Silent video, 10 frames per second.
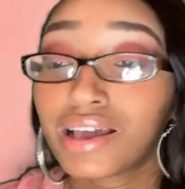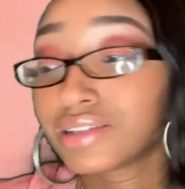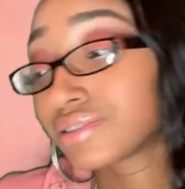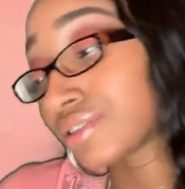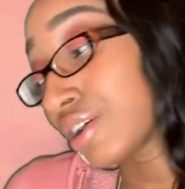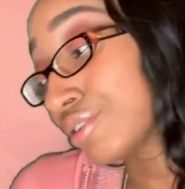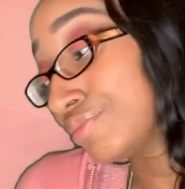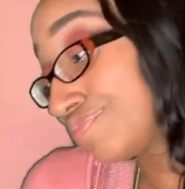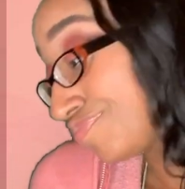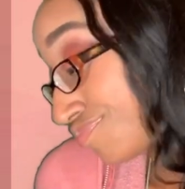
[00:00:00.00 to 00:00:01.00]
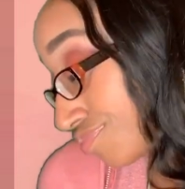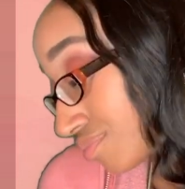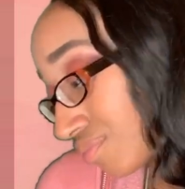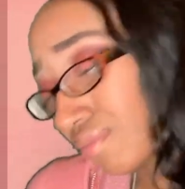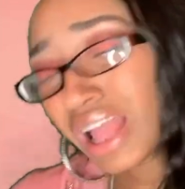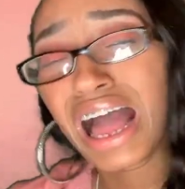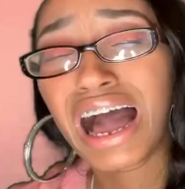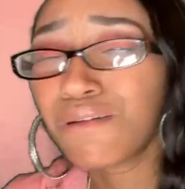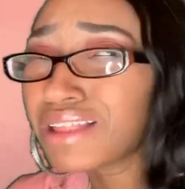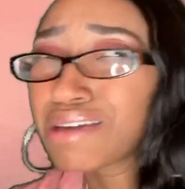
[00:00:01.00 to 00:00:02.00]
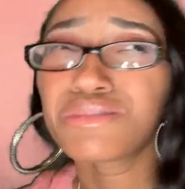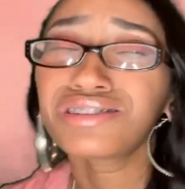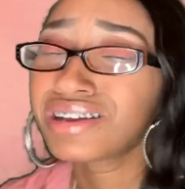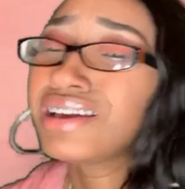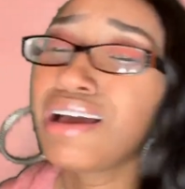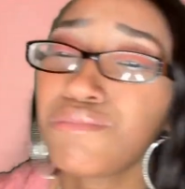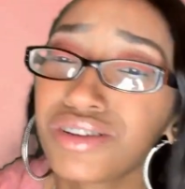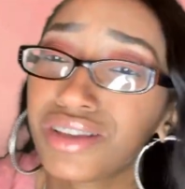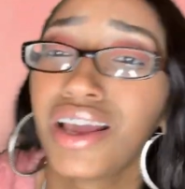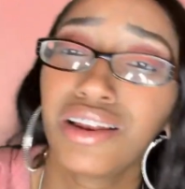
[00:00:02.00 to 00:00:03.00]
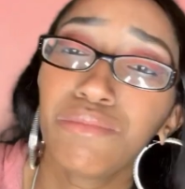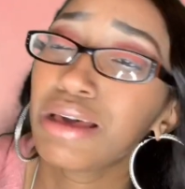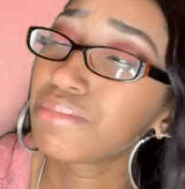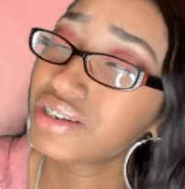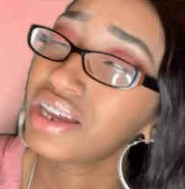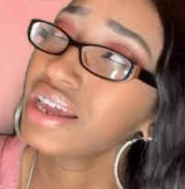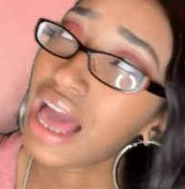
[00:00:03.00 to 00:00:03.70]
and so I'm like, bitch, I ain't, I'm just eating. I'm like, bitch, I ain't